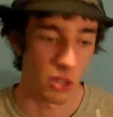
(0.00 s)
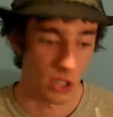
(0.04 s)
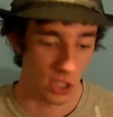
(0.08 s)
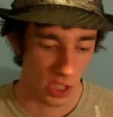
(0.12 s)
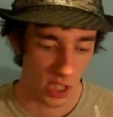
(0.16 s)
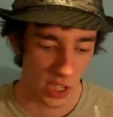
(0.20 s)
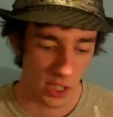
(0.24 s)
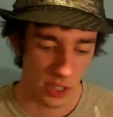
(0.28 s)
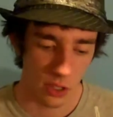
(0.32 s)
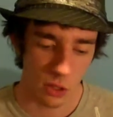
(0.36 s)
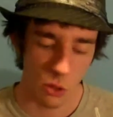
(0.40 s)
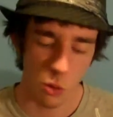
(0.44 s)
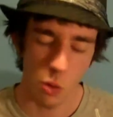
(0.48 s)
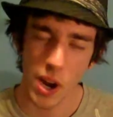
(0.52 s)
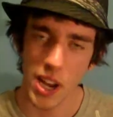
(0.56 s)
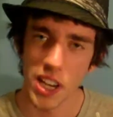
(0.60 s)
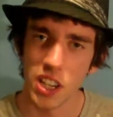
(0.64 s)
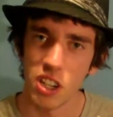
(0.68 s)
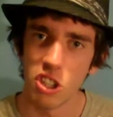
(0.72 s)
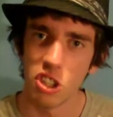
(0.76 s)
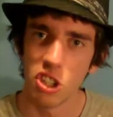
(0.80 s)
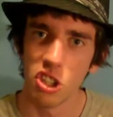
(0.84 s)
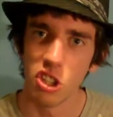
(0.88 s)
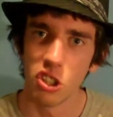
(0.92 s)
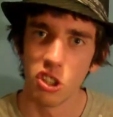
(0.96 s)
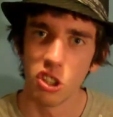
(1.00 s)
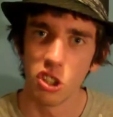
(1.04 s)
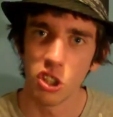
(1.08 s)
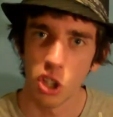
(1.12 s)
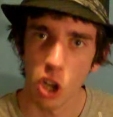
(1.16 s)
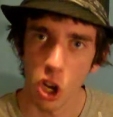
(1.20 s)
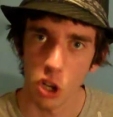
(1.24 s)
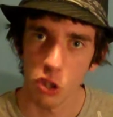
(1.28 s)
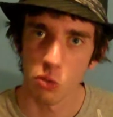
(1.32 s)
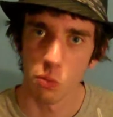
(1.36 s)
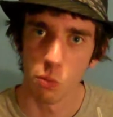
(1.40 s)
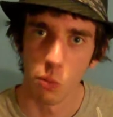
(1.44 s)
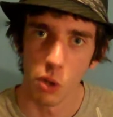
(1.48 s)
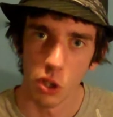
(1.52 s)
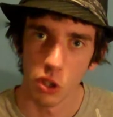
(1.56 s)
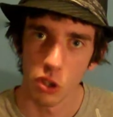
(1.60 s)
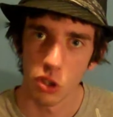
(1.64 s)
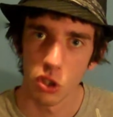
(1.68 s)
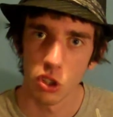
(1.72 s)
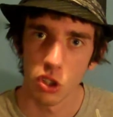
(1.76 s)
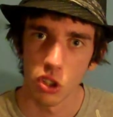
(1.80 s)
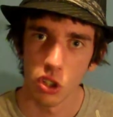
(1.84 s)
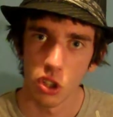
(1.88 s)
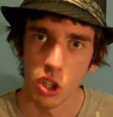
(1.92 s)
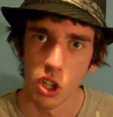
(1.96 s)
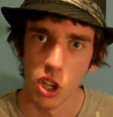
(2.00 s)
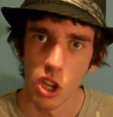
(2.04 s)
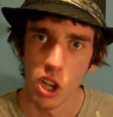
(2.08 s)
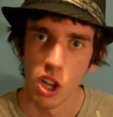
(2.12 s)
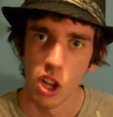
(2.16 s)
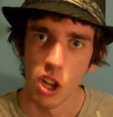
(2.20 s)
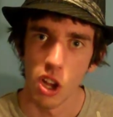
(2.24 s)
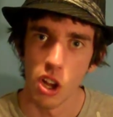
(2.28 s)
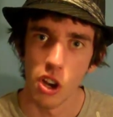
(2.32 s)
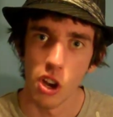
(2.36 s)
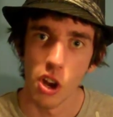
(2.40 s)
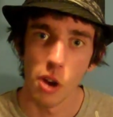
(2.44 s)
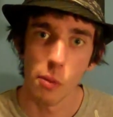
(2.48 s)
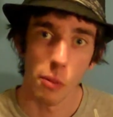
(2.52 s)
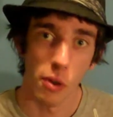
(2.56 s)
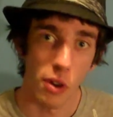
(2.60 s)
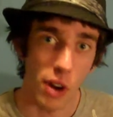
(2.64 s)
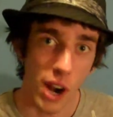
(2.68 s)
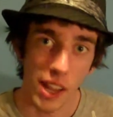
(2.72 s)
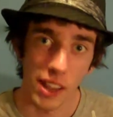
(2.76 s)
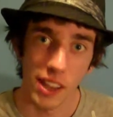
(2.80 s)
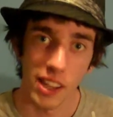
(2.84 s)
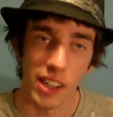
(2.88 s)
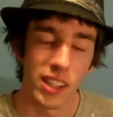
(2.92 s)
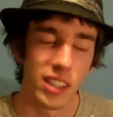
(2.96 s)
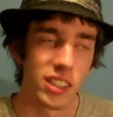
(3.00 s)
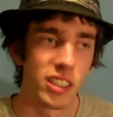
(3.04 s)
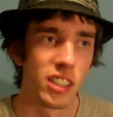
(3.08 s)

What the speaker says: she questions Cosmos and her morality.